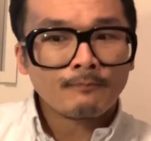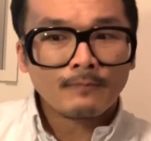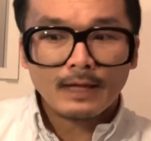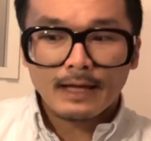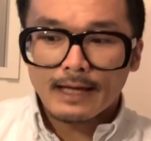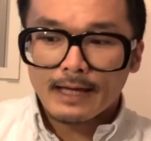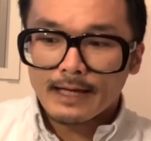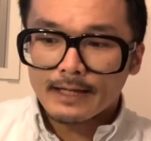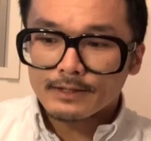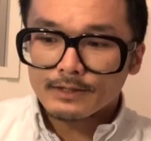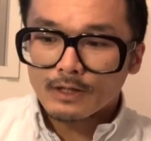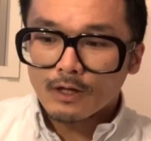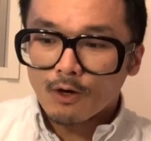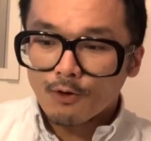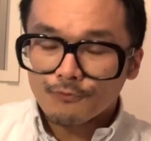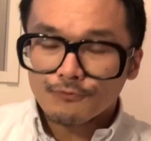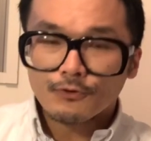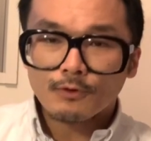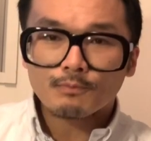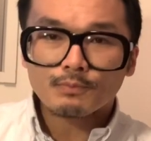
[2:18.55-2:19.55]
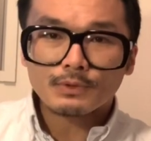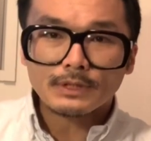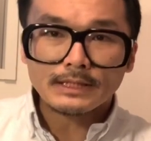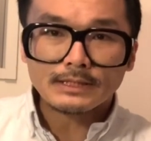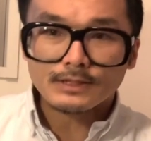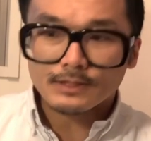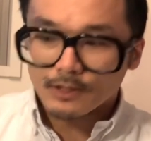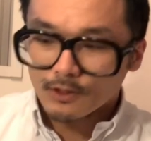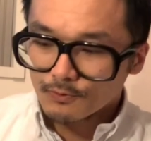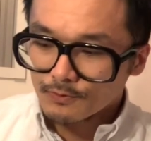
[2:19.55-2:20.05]
And also please
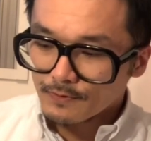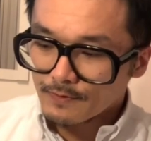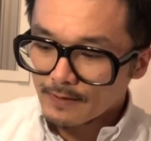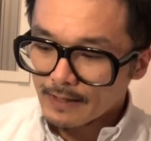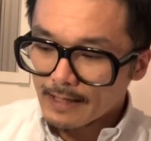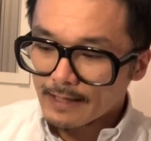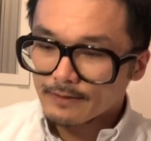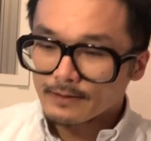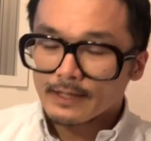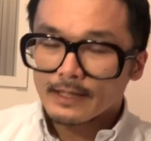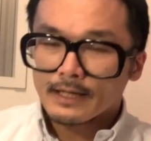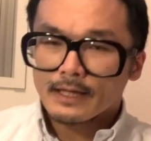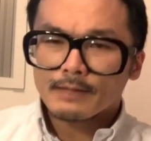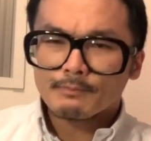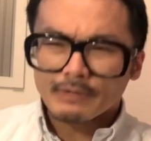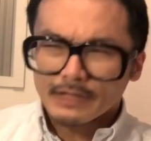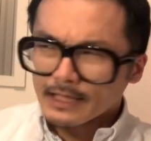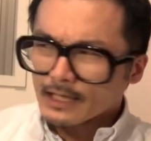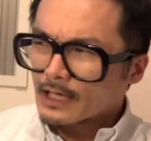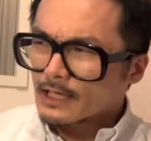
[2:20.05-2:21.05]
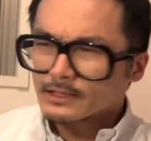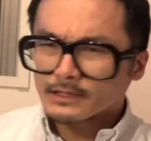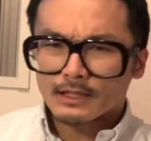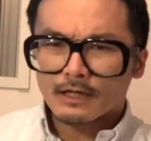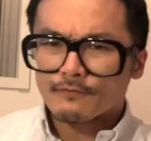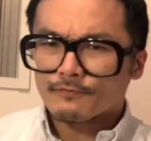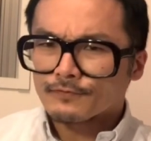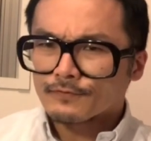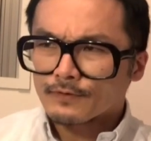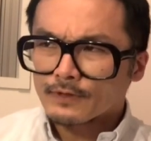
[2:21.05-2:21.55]
note that because
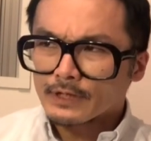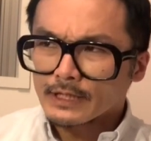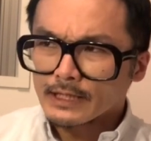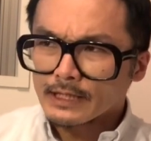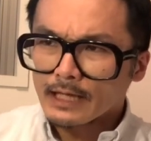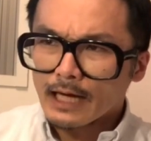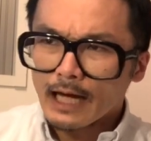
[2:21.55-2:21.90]
of the